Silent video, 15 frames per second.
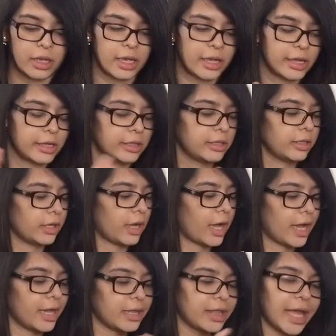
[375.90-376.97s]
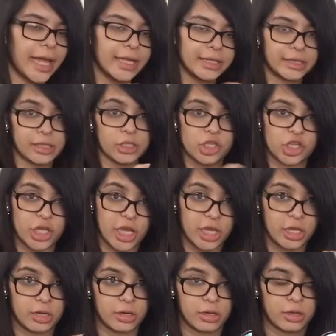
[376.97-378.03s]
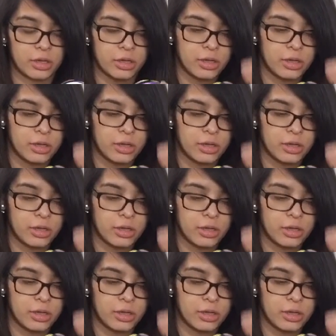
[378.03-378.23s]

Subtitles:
And I like this shade